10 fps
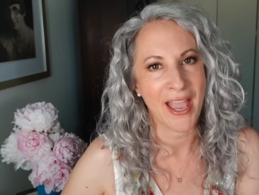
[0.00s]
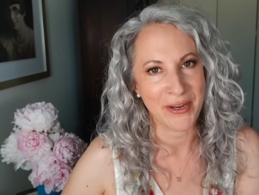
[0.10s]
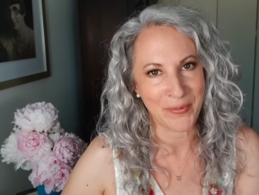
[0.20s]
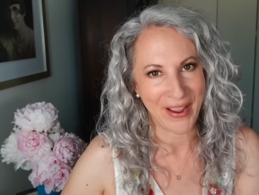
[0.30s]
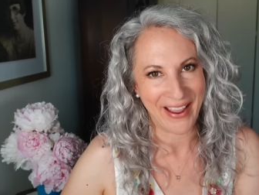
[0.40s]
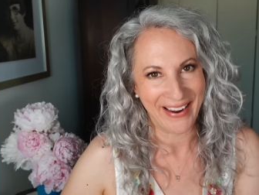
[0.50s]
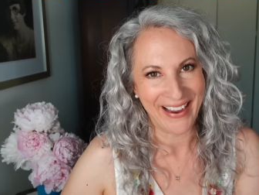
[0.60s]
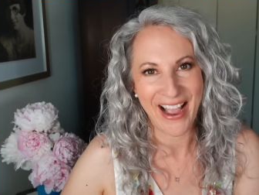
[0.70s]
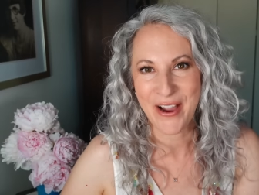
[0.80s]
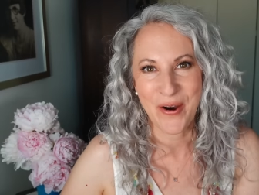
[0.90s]

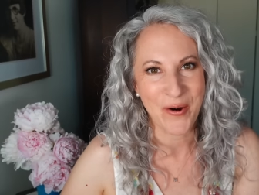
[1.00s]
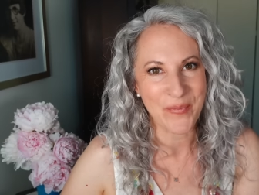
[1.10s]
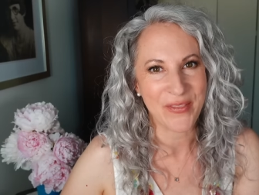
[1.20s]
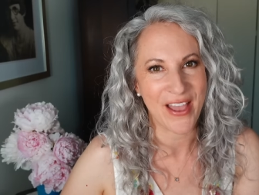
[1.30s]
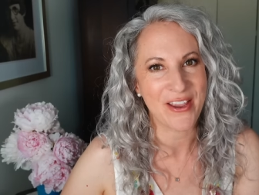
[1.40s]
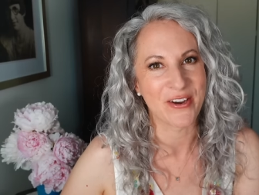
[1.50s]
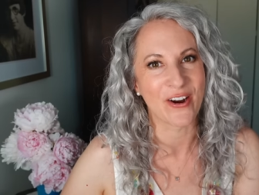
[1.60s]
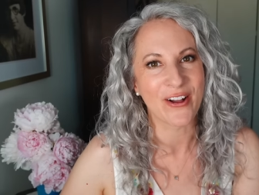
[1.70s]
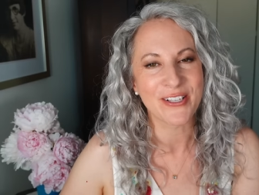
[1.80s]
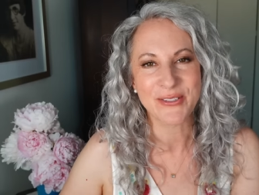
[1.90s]
Anyway, I hope that you're
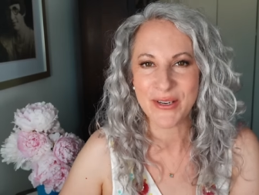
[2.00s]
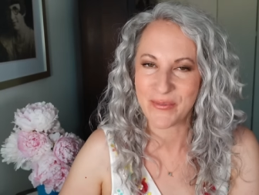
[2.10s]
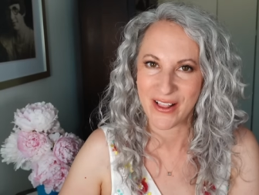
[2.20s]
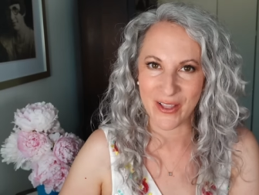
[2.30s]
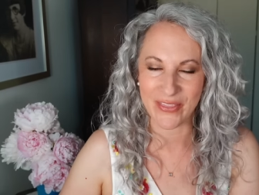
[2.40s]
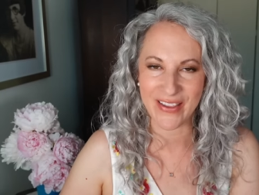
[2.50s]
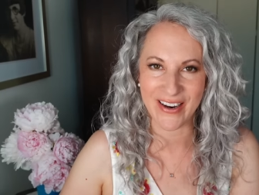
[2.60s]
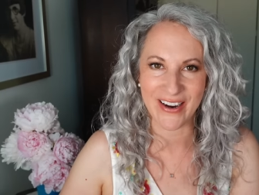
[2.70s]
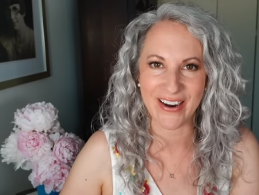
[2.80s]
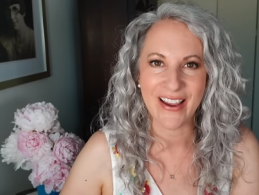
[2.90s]
all doing well out
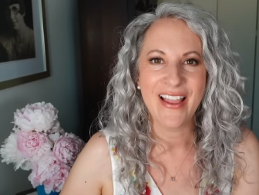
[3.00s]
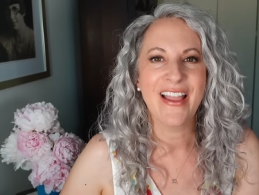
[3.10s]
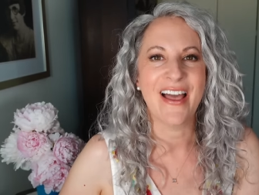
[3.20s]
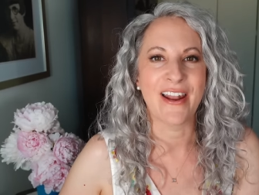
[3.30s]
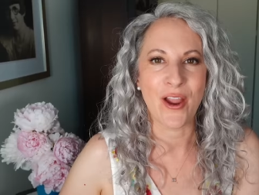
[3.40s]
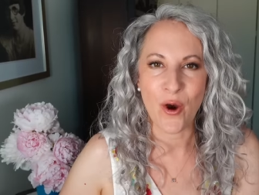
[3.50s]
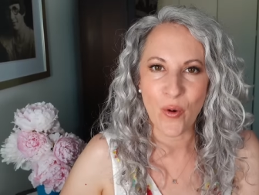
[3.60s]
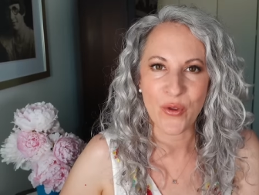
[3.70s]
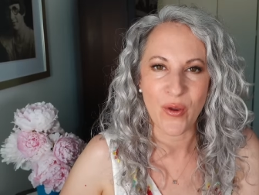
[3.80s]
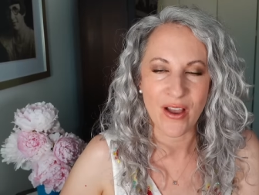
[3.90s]
there and I
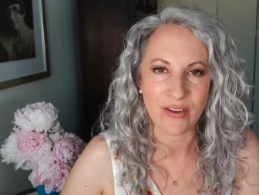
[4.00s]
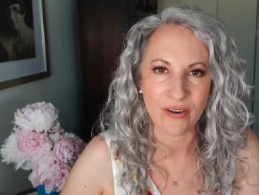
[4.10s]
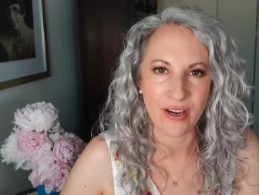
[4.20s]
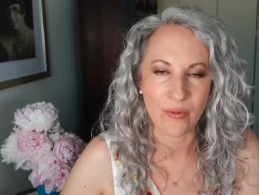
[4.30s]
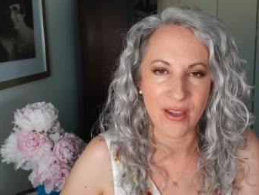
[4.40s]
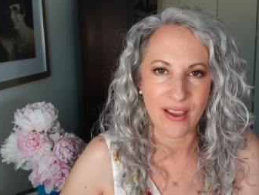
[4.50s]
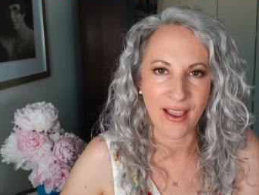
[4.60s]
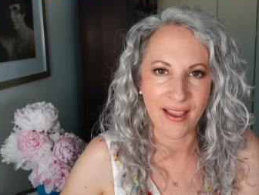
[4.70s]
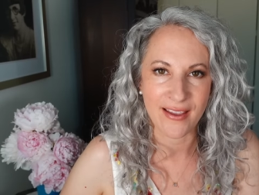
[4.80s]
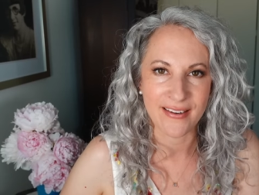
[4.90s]
hope you have a great week
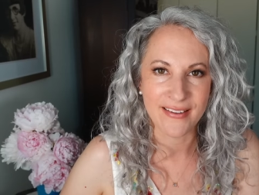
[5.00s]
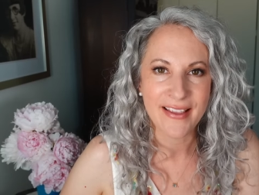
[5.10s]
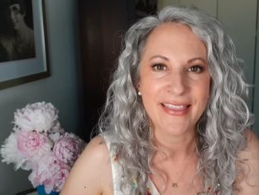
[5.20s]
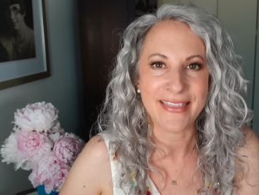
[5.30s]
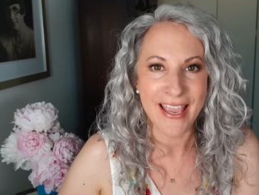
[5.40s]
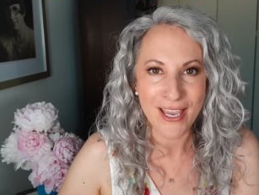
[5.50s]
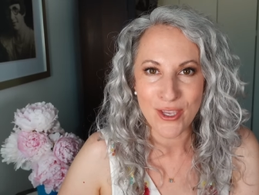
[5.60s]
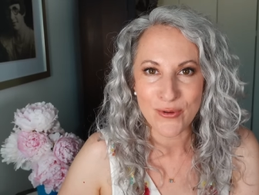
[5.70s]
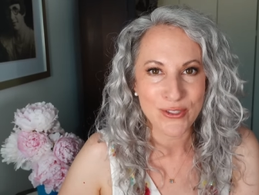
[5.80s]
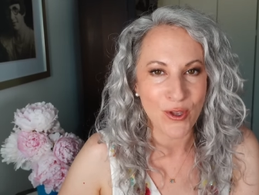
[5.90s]
ahead. Thank
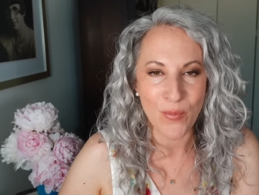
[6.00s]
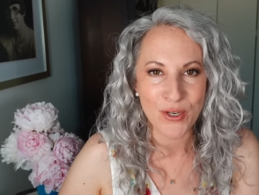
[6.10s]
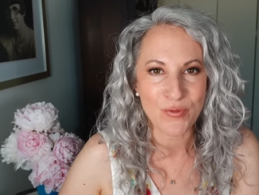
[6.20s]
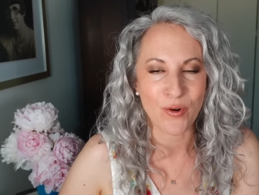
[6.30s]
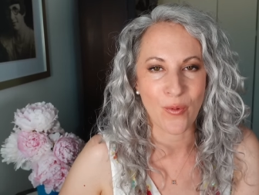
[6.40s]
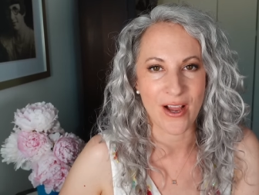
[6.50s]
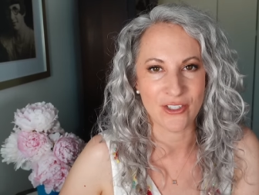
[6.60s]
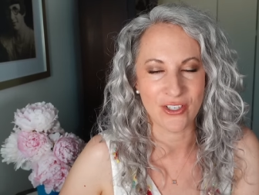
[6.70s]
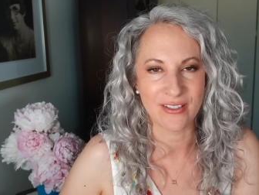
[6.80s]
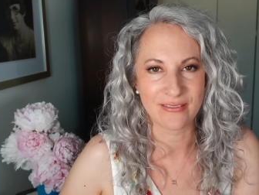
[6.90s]
you so much for
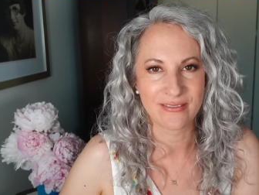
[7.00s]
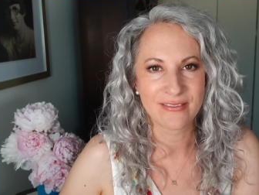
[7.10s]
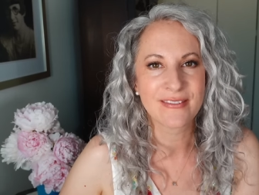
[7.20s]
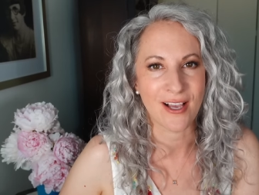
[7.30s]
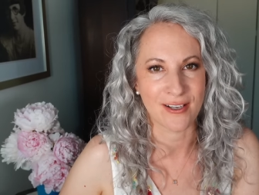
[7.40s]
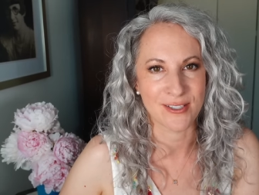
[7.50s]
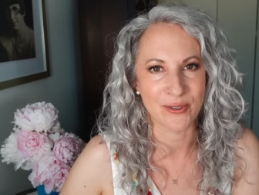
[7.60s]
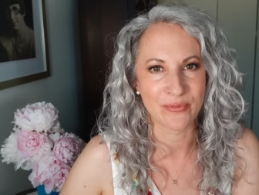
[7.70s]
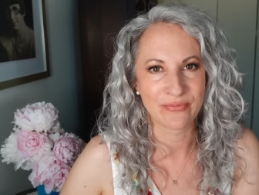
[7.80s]
watching. Talk soon.